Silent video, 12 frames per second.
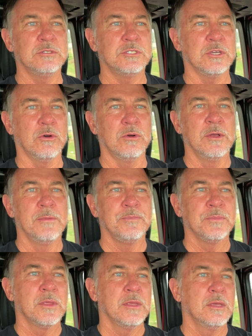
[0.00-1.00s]
So
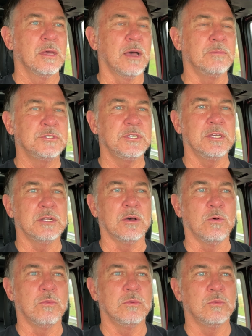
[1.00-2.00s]
I'm seeing
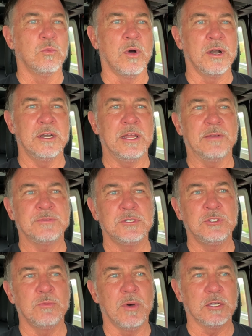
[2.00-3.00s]
a 1.5
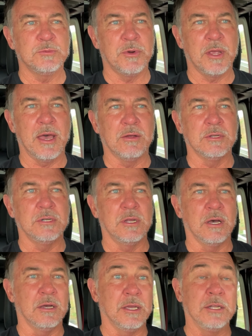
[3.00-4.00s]
to 2 miles per gallon
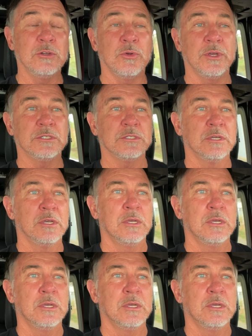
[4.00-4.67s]
increase.